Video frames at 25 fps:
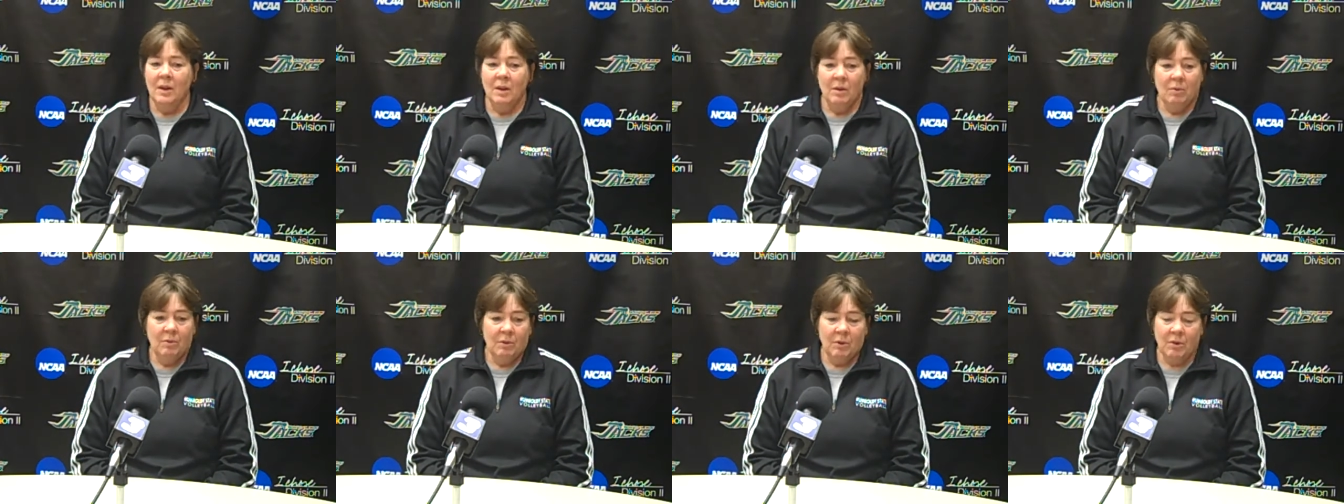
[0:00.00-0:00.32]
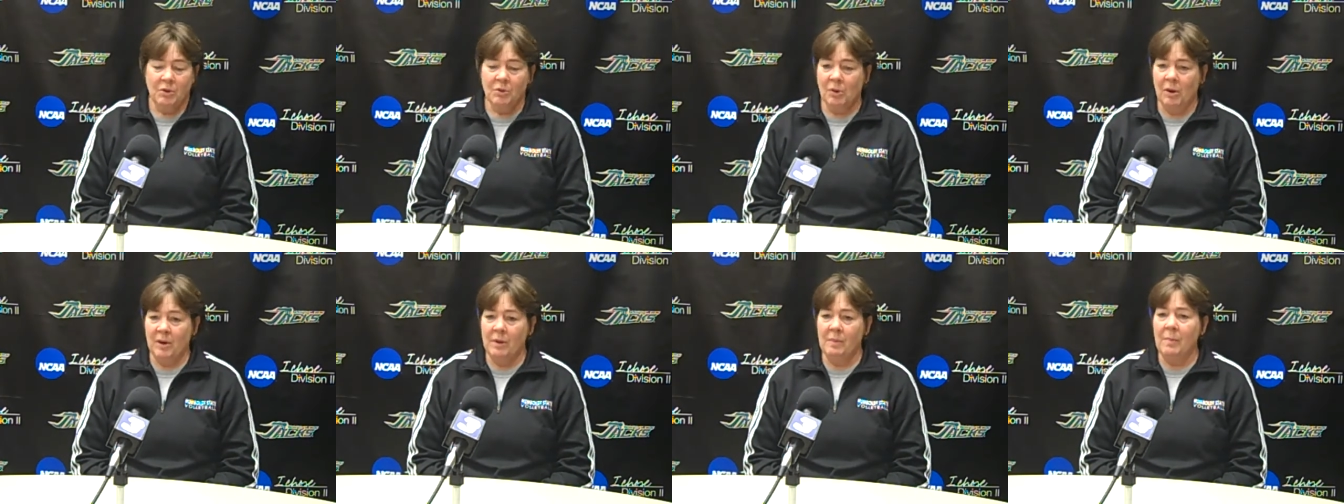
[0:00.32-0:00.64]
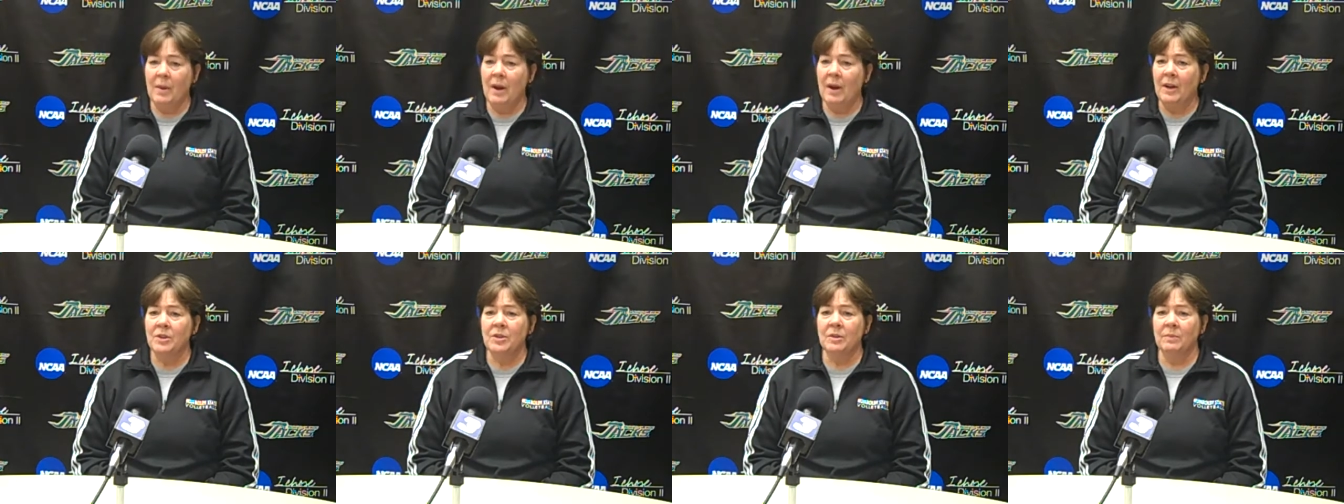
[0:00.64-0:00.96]
We're going to try to
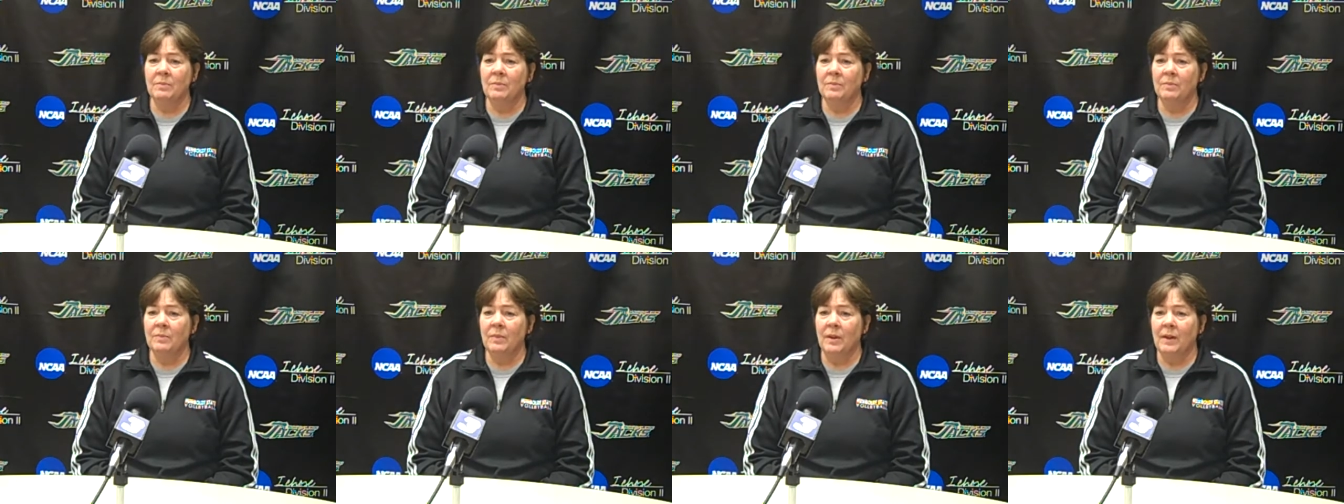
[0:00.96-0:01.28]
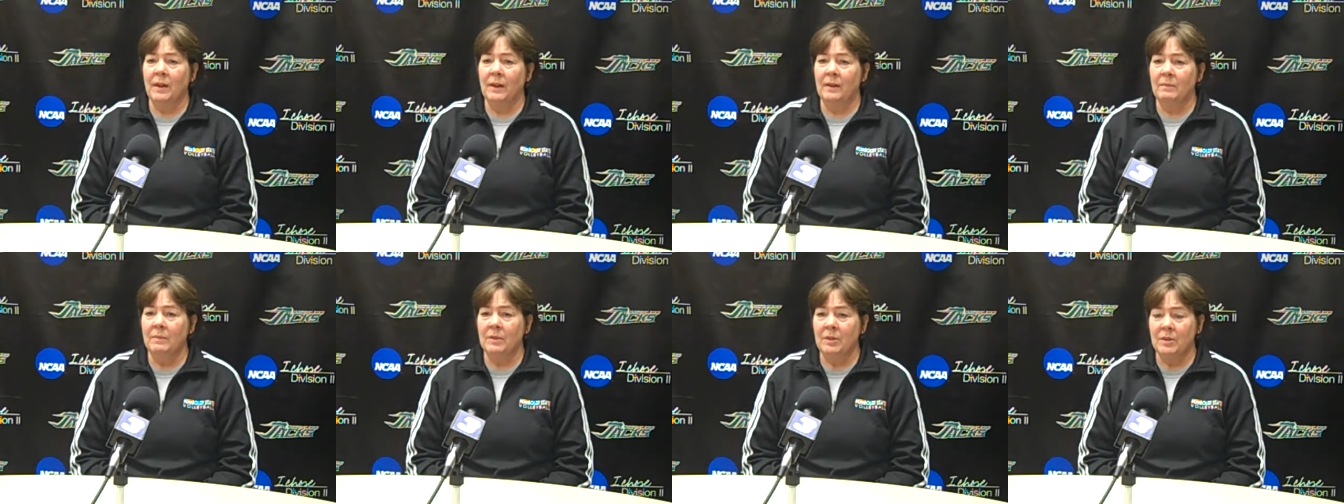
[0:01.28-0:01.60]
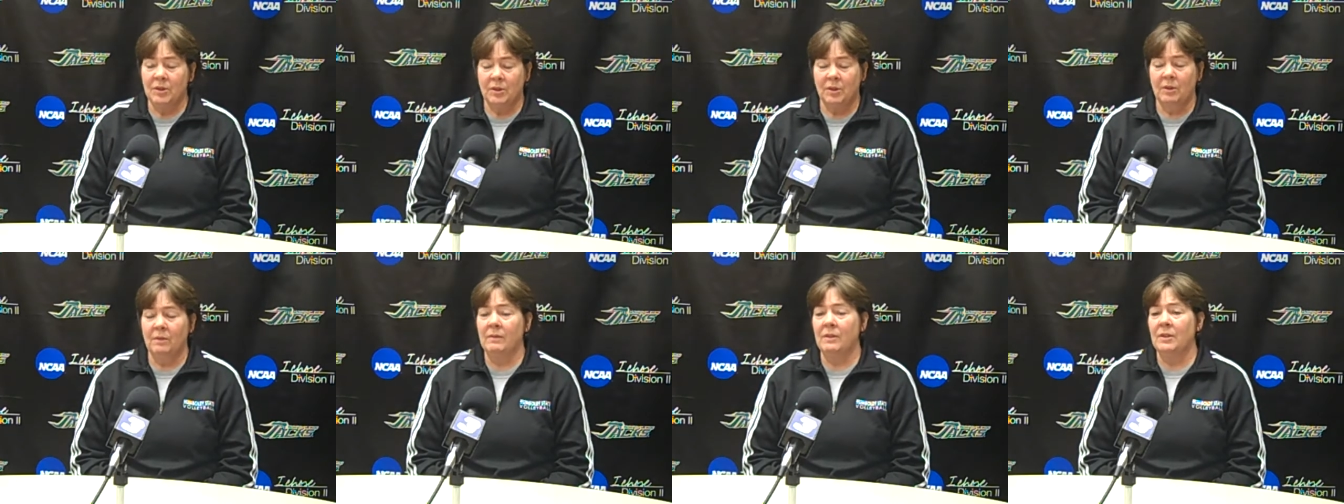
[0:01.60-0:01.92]
match them um, in
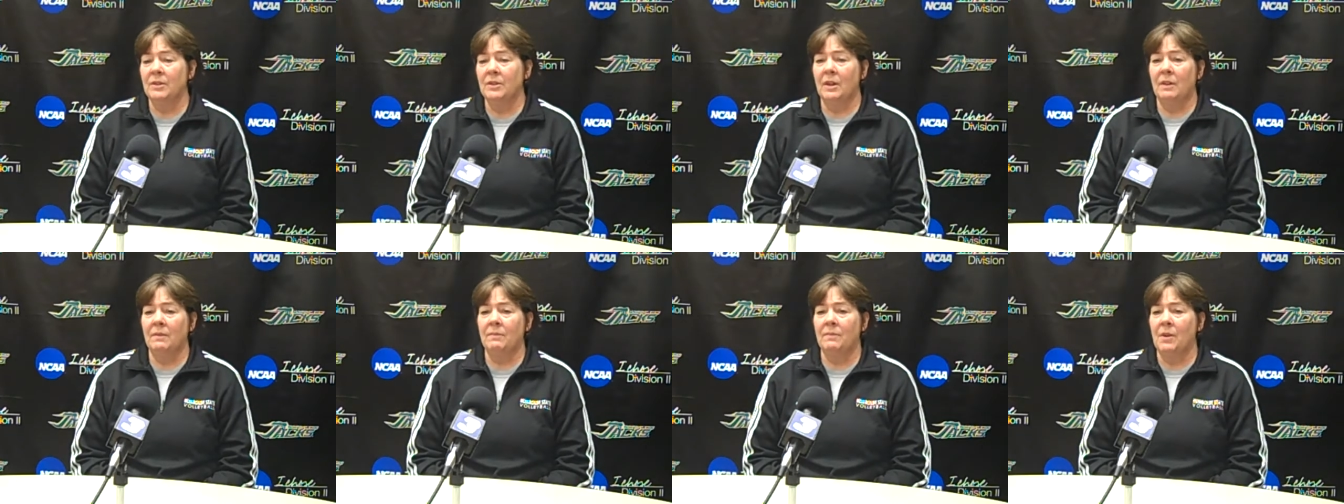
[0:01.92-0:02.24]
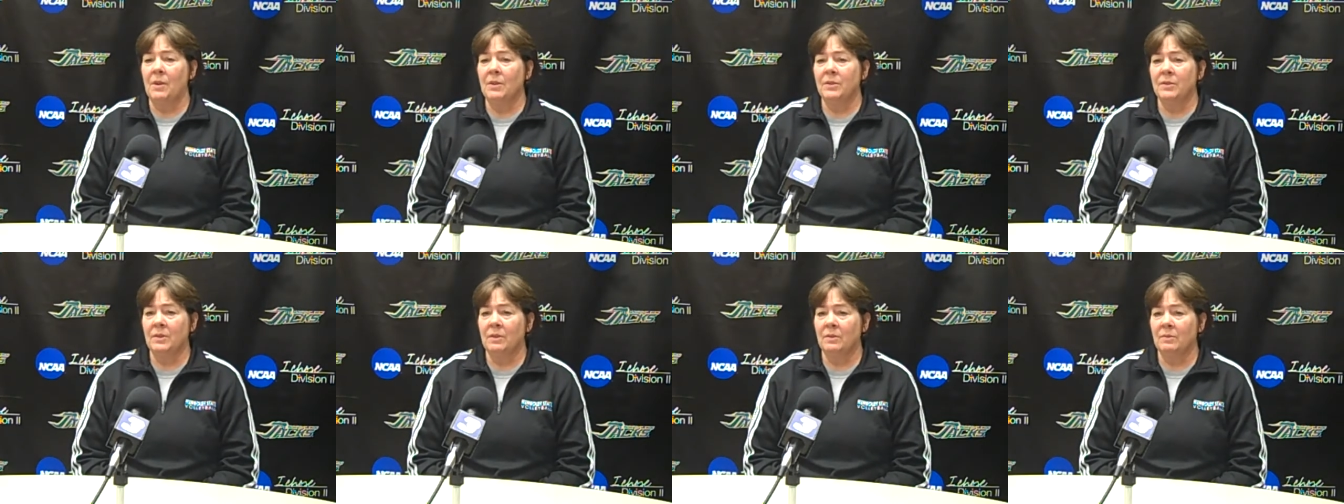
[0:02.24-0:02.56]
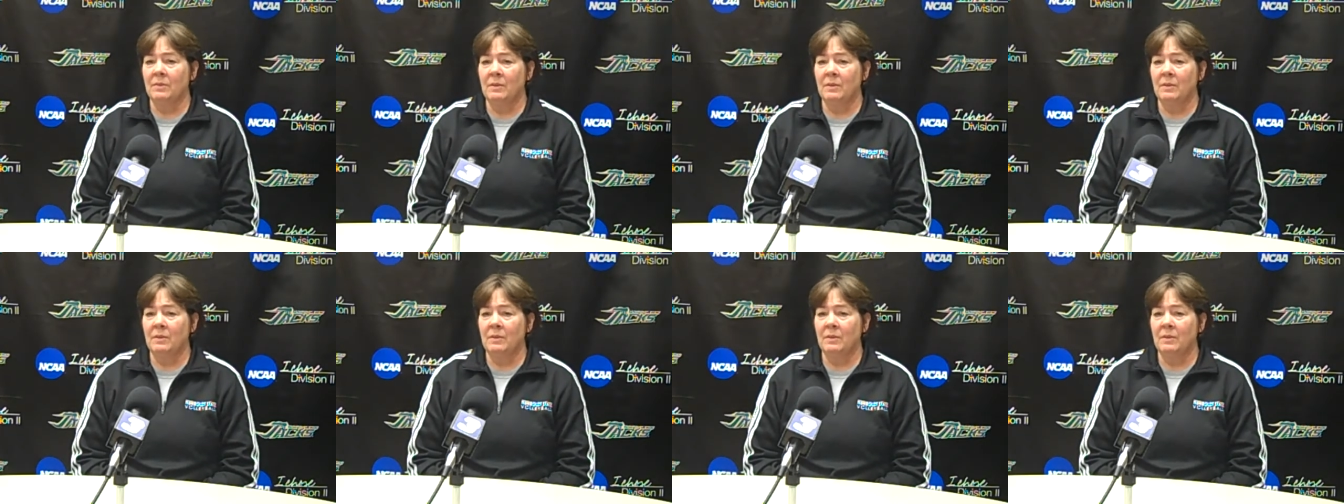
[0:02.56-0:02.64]
serving tough also.